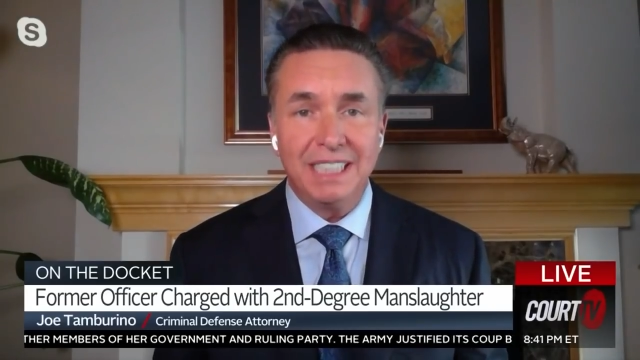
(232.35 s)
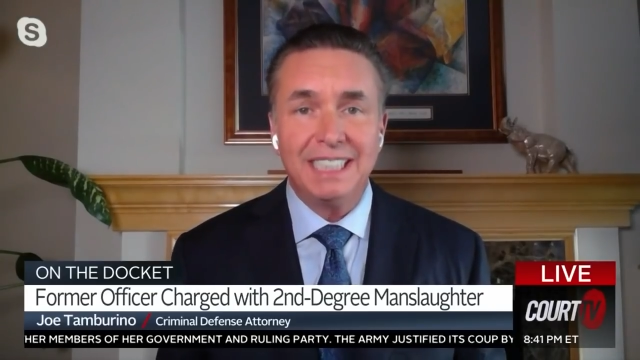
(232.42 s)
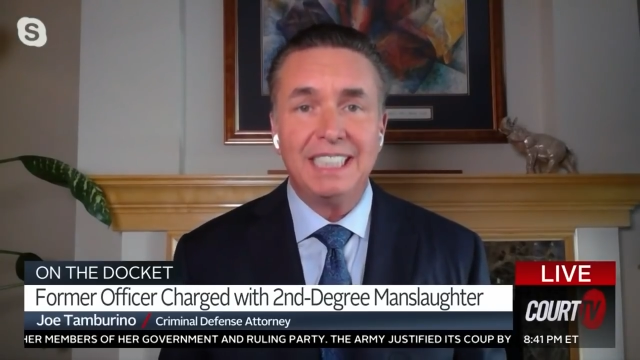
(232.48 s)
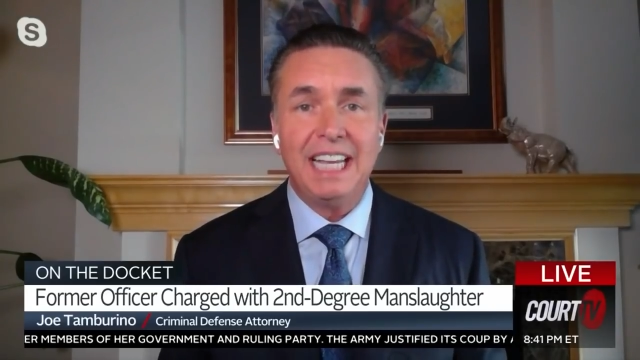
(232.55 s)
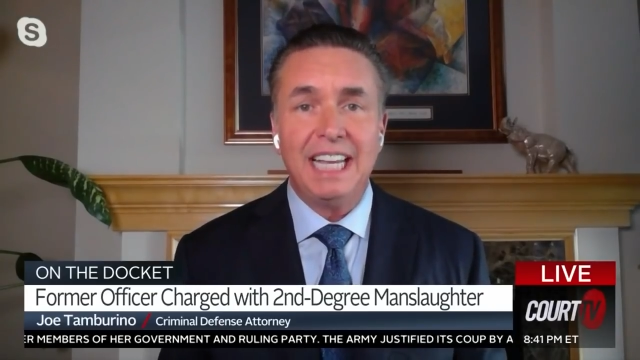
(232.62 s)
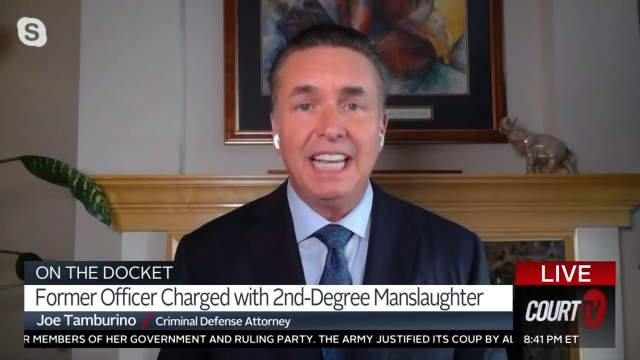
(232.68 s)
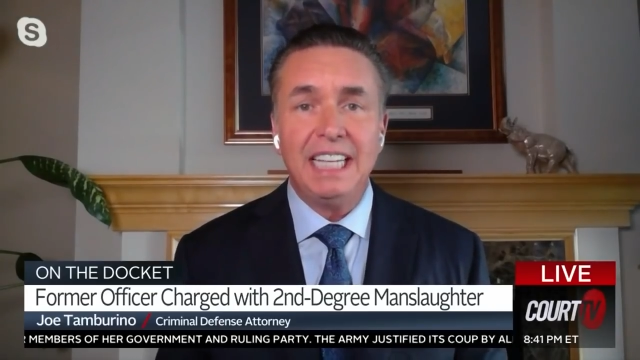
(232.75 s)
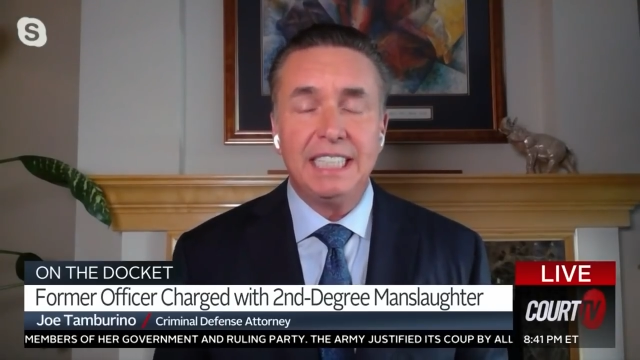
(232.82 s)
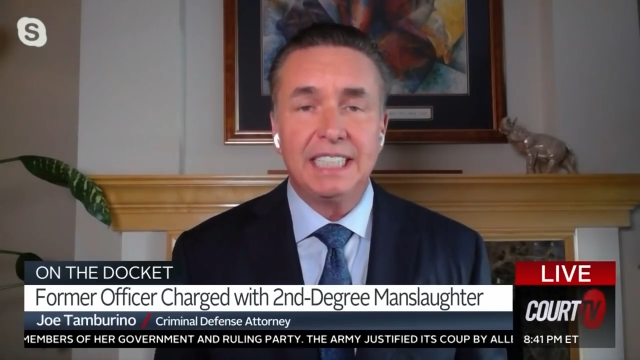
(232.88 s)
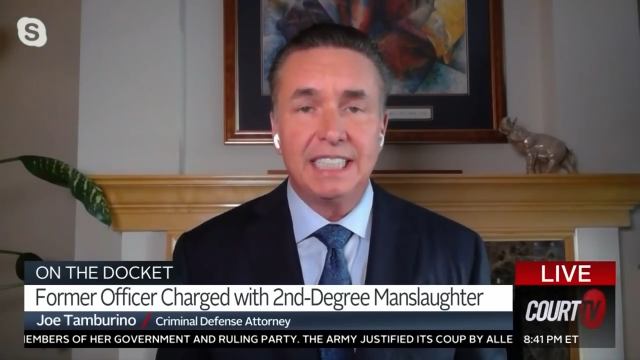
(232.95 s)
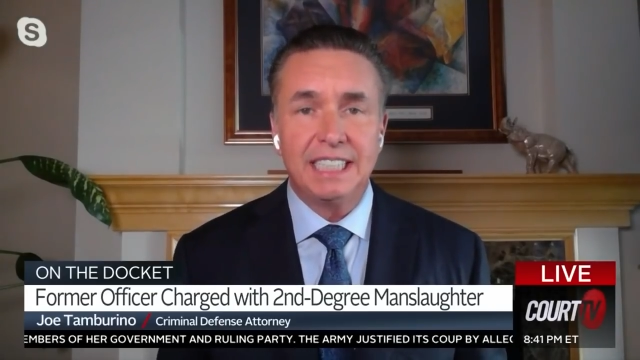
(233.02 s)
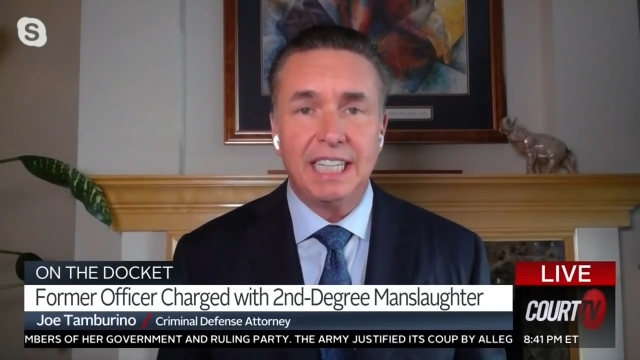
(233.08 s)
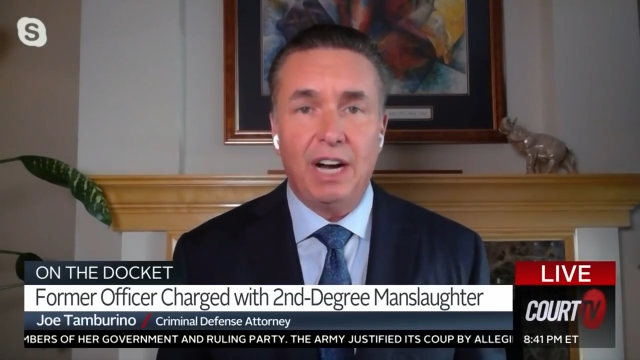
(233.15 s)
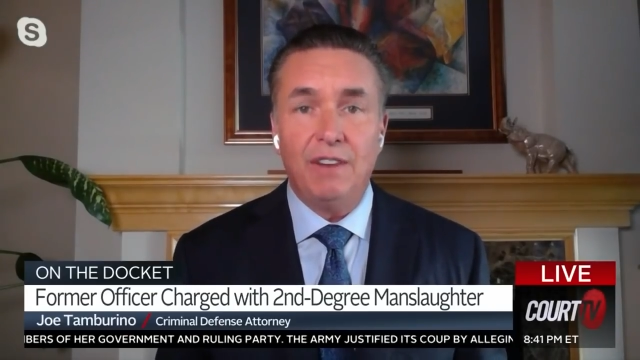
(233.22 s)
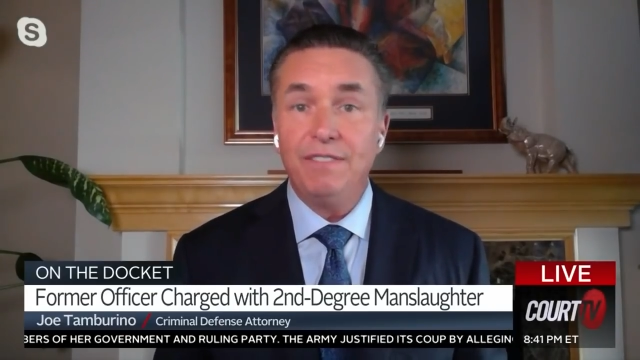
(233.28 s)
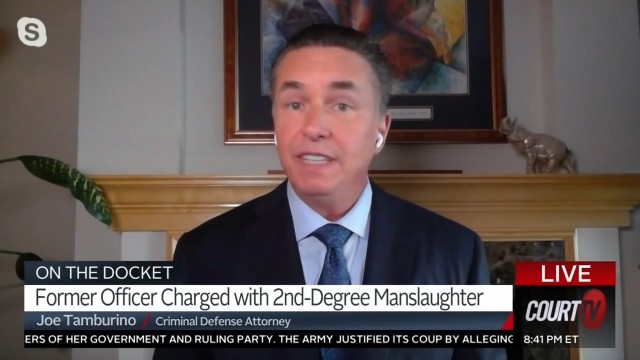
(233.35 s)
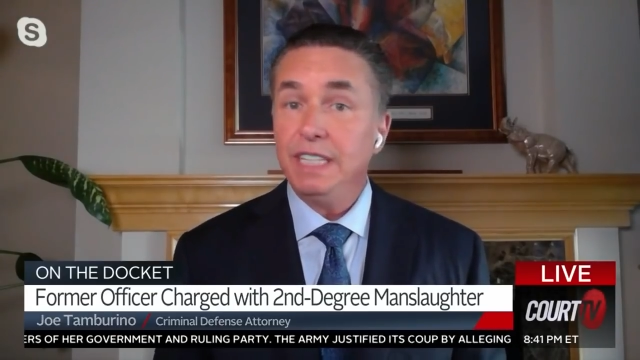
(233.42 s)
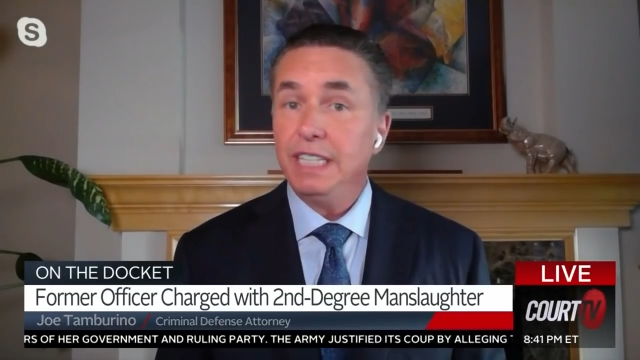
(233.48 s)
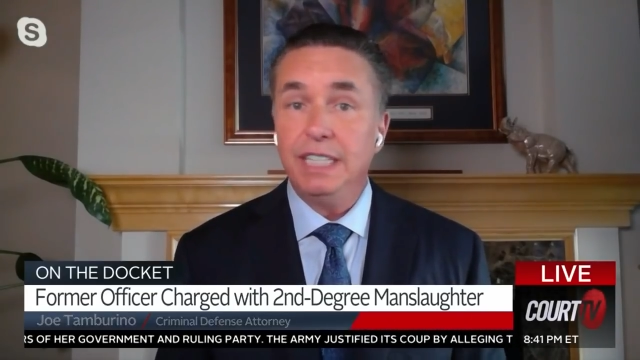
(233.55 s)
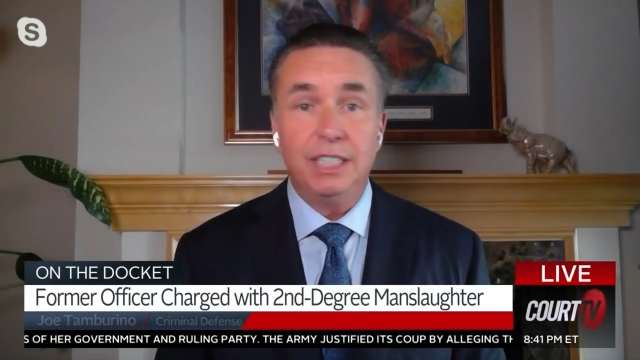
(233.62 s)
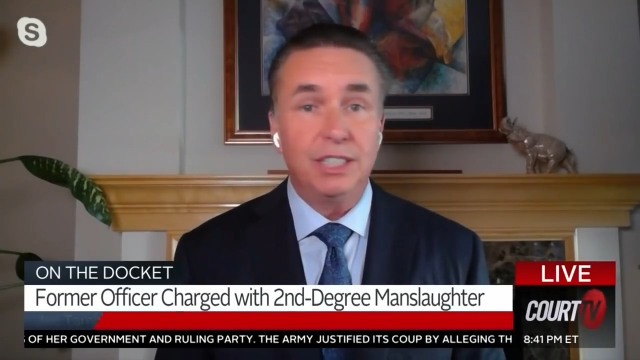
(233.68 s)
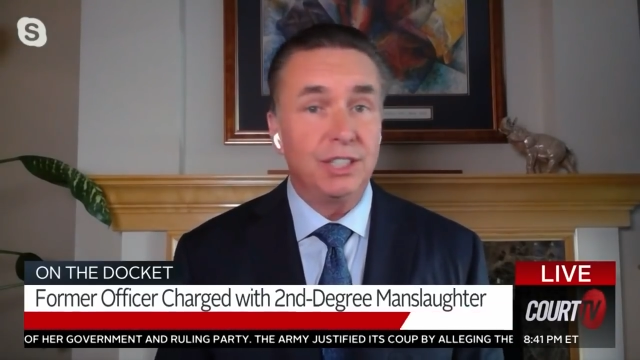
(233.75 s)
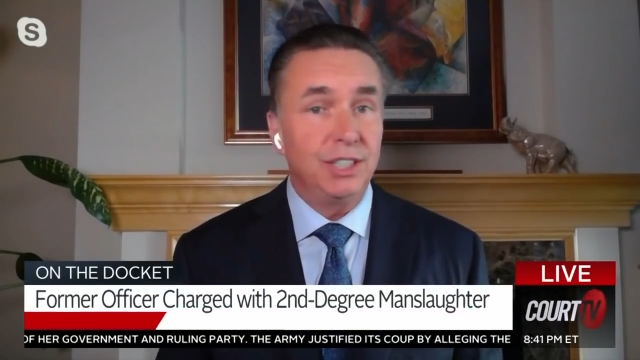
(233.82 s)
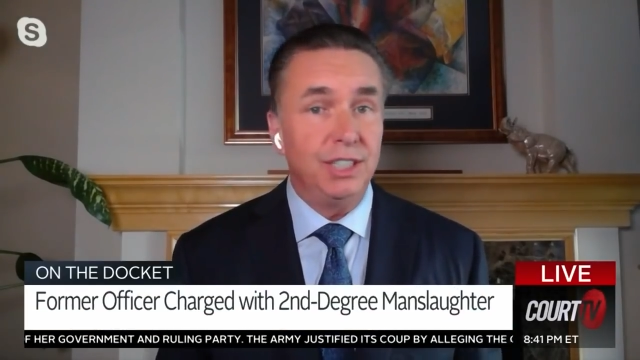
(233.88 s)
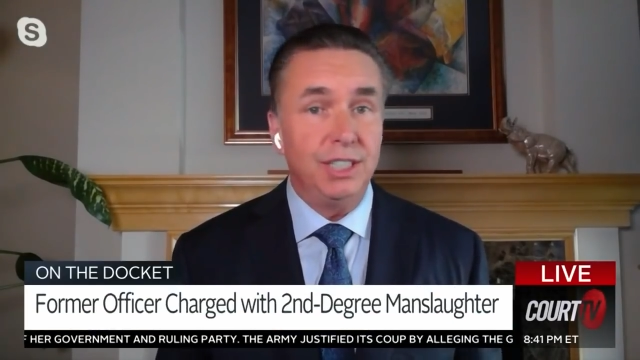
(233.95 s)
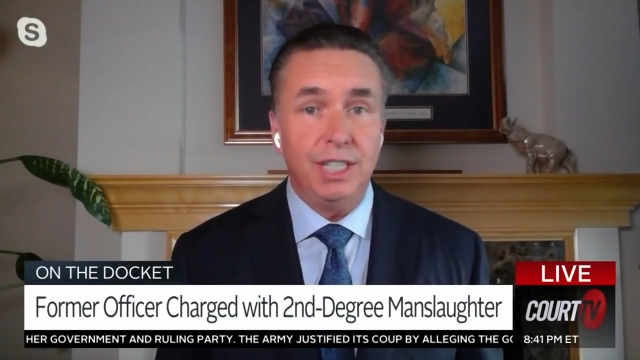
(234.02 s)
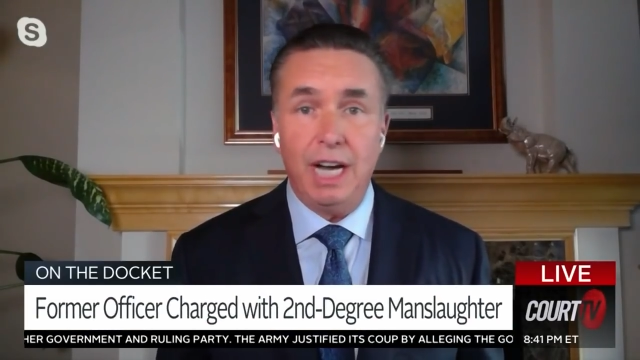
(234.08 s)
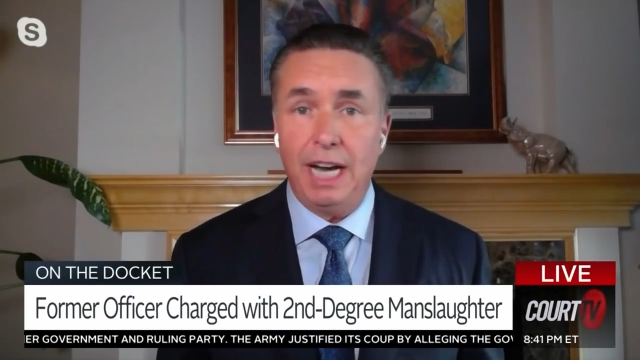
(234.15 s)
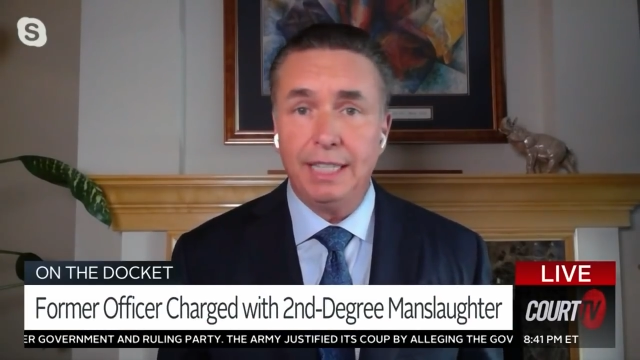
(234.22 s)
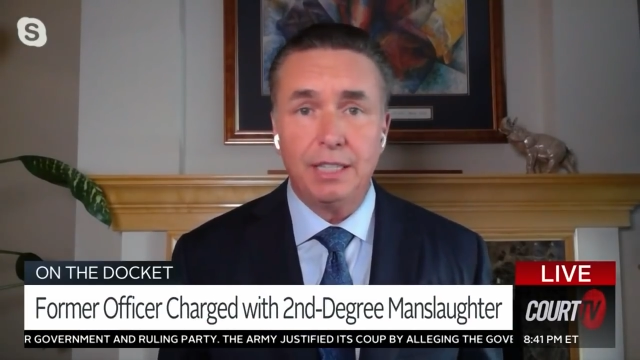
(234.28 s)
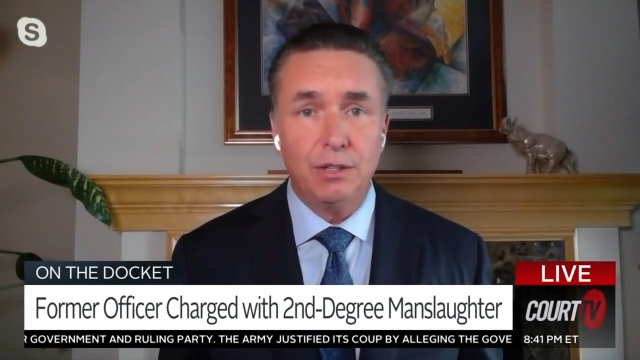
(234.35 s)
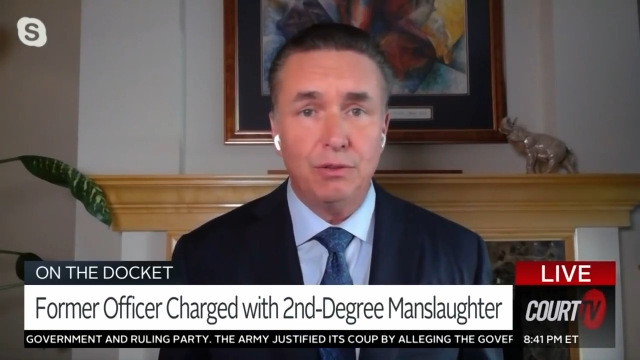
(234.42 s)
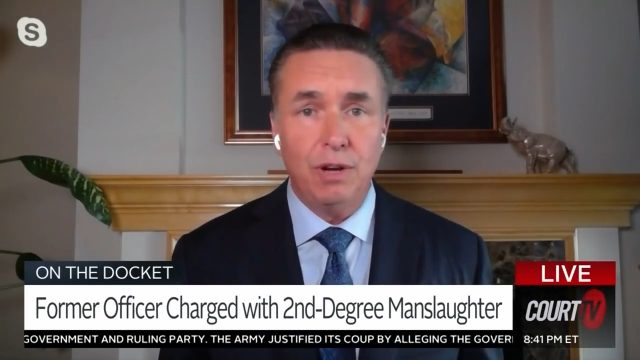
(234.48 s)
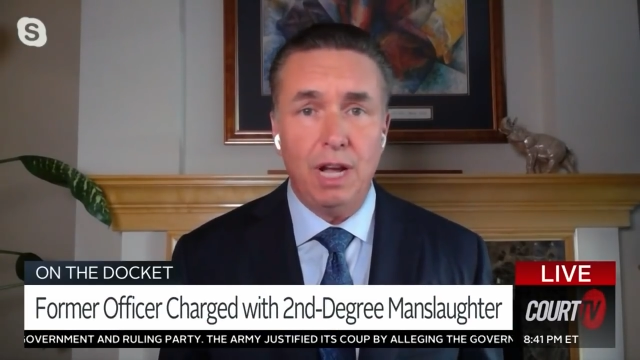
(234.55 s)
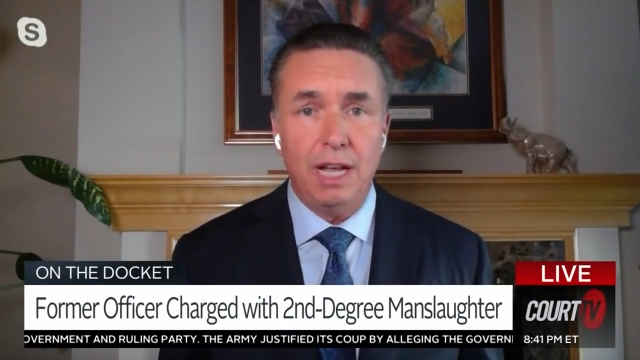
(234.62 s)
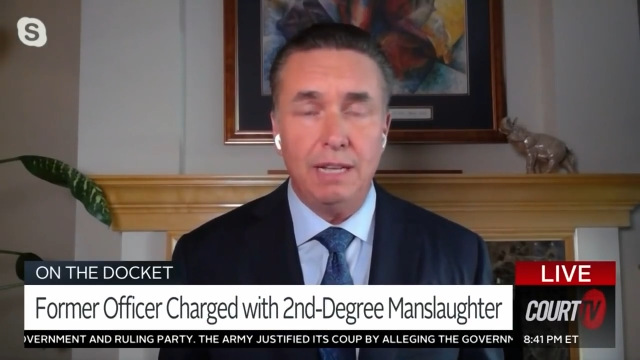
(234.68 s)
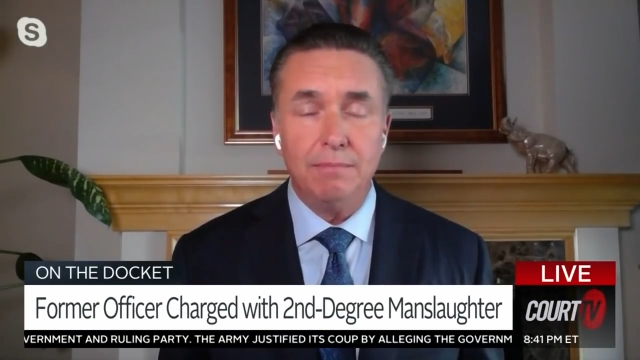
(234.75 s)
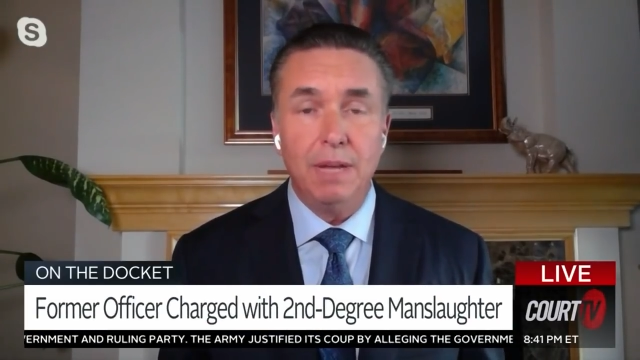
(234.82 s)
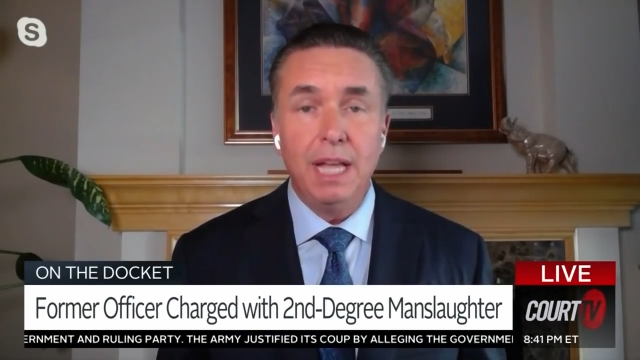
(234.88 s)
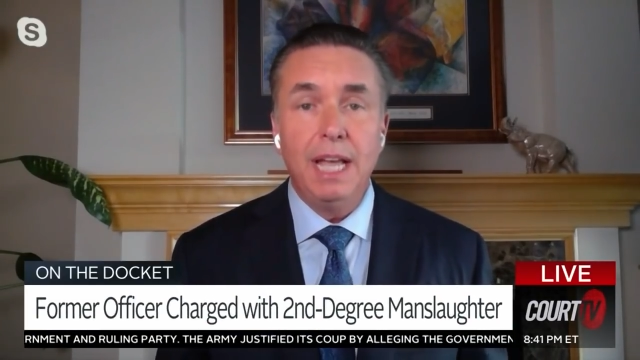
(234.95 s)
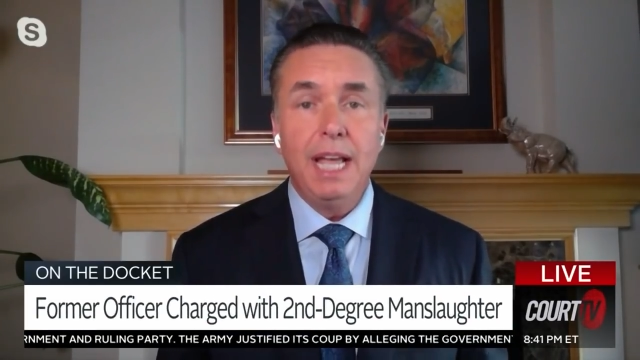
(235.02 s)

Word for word: mistake itself is not a crime.